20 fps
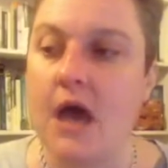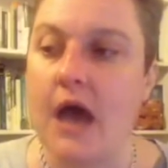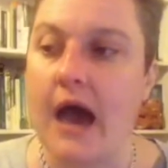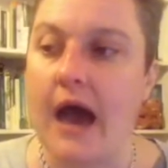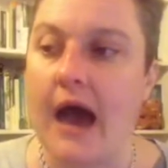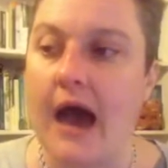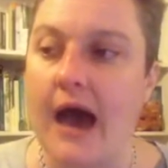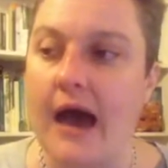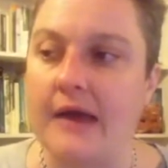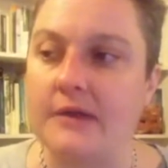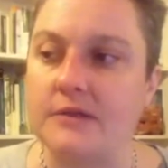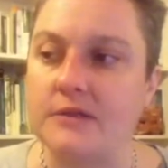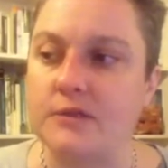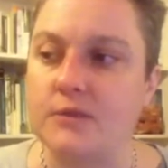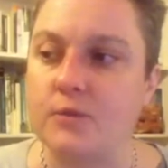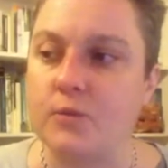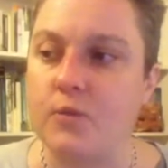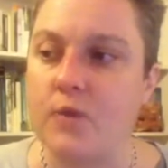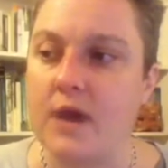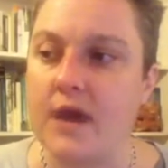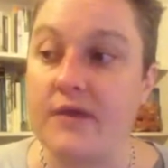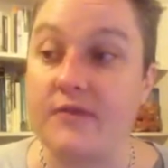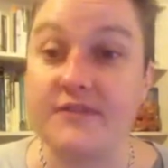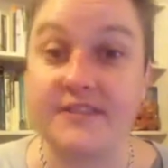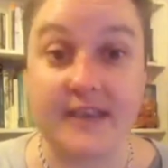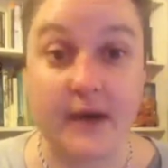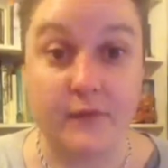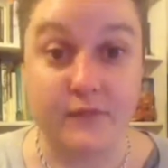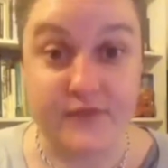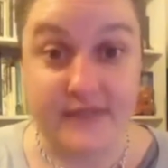and with
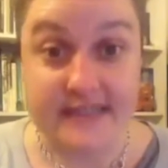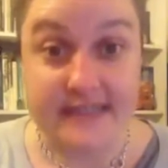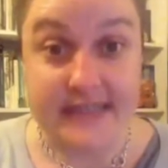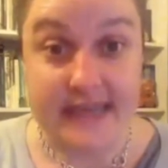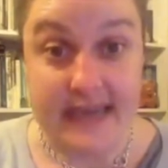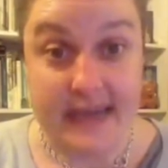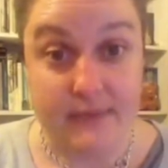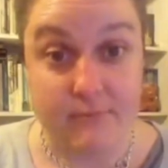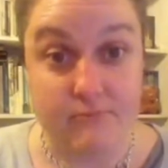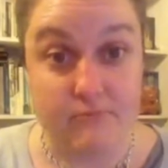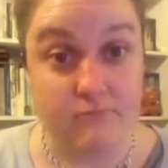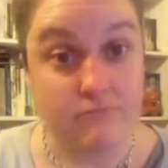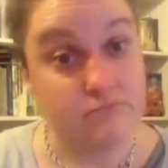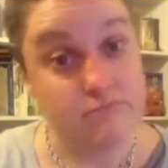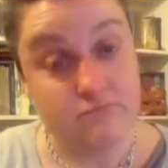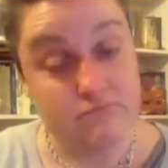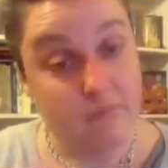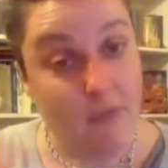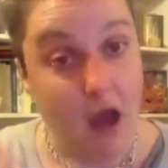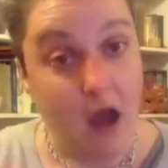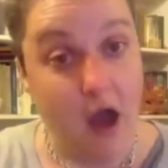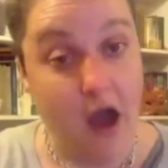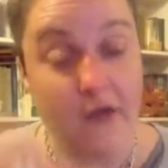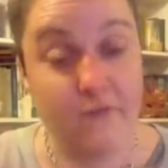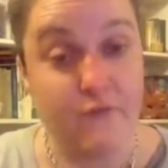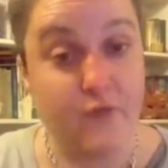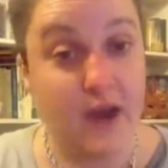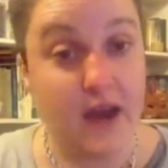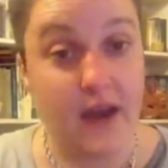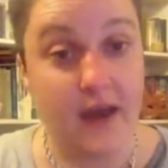self-esteem.
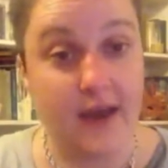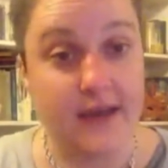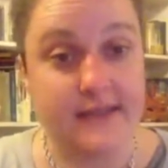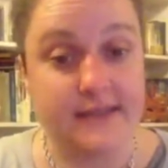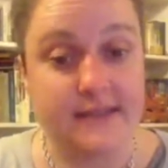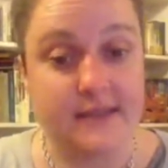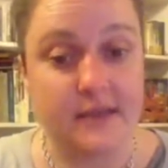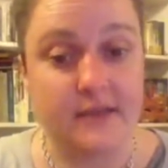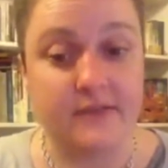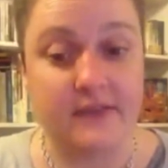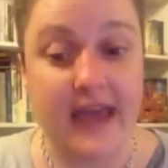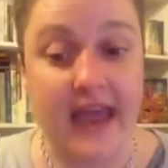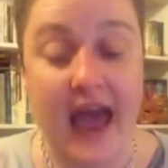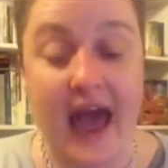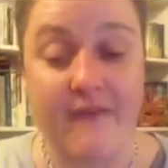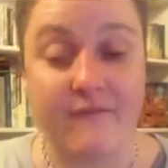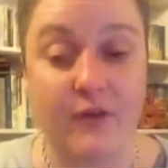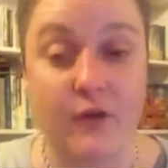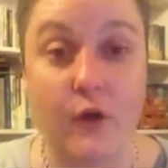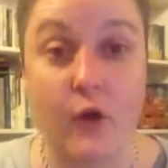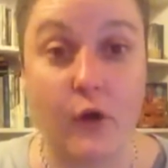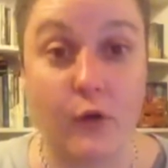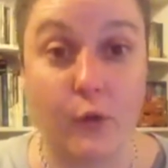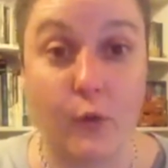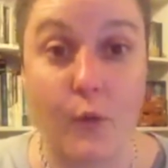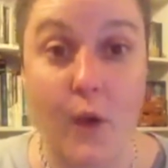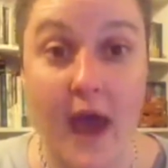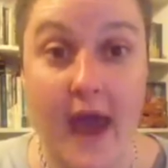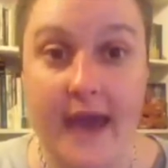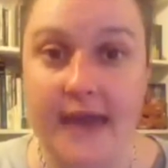I've realised that they haven't gone
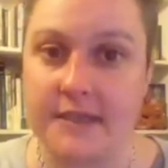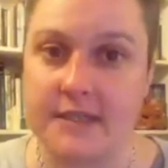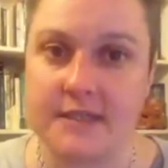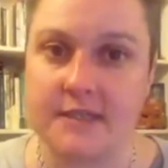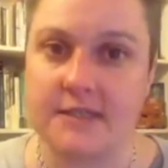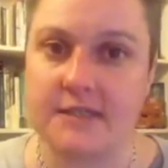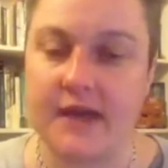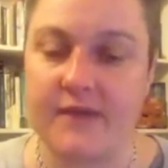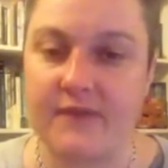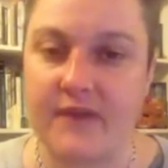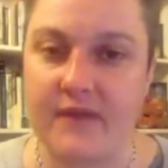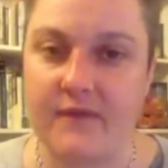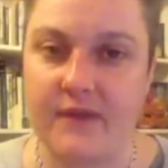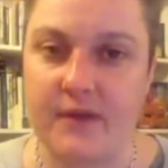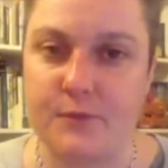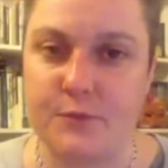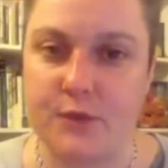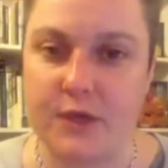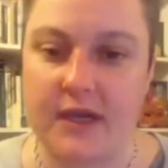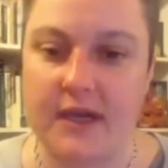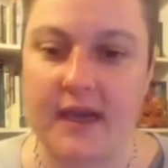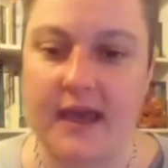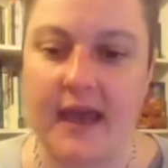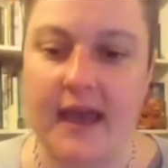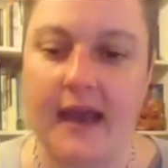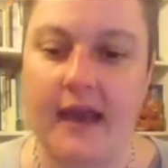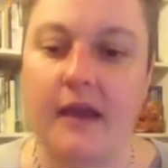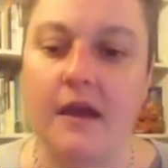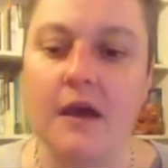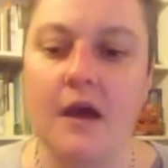away just because I've given up
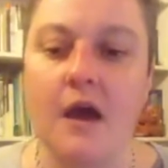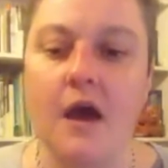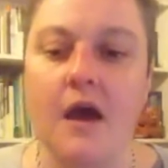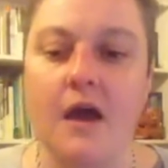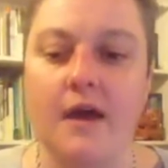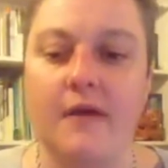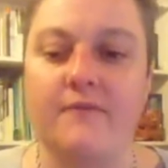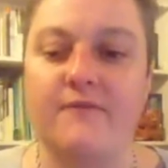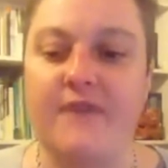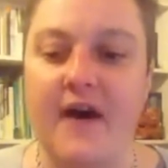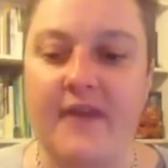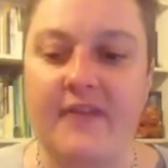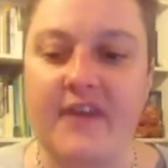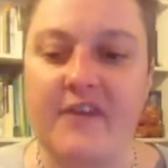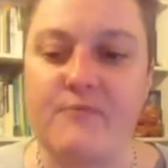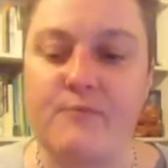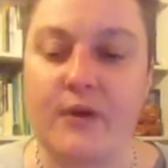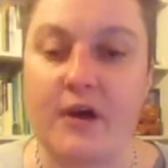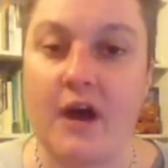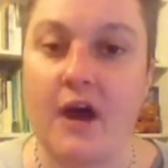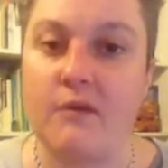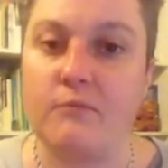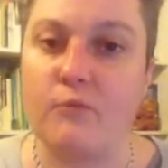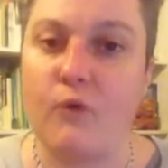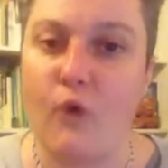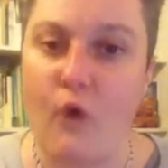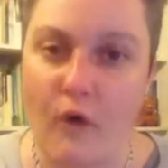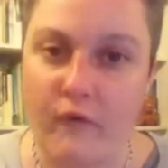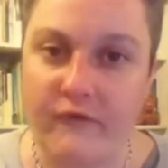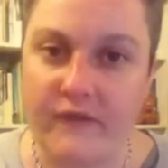drinking. In fact, they've become
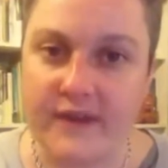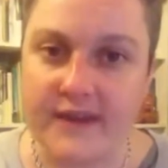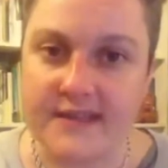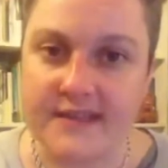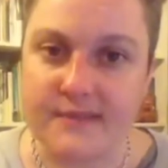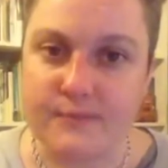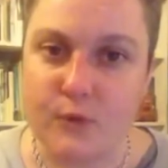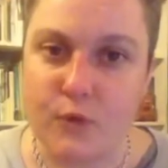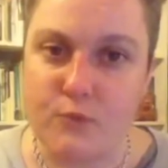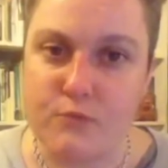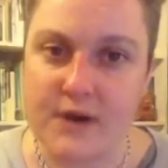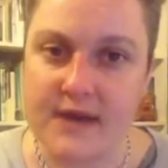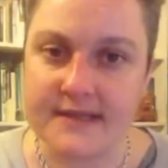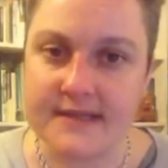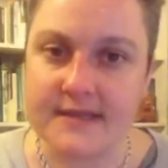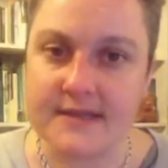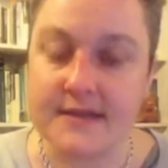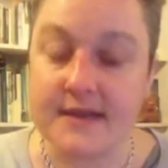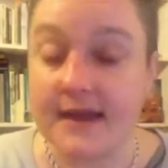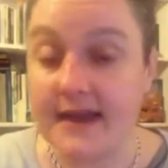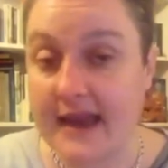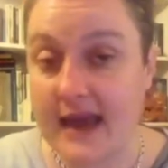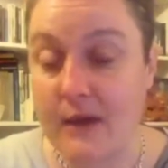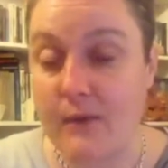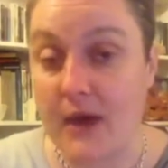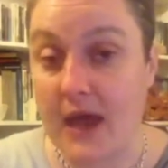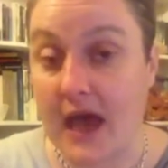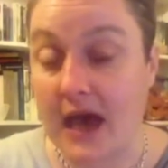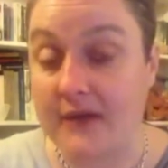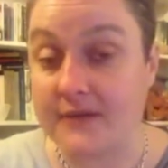more obvious and more present, and now
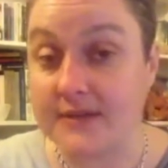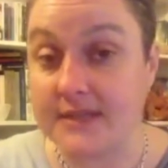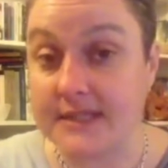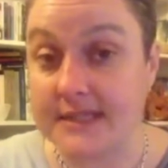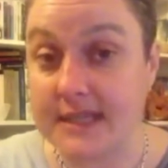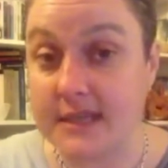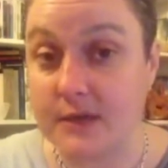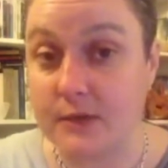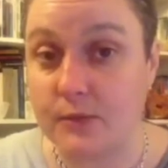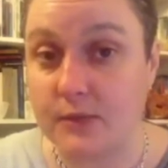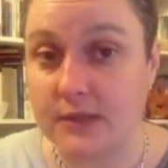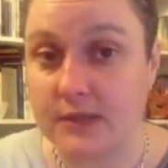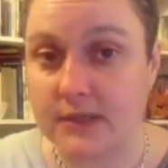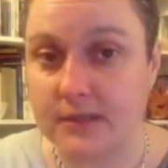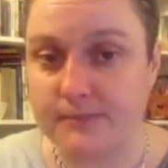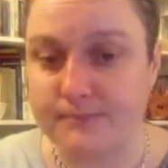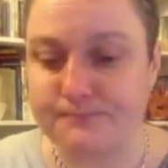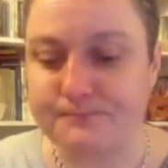I have to deal with them.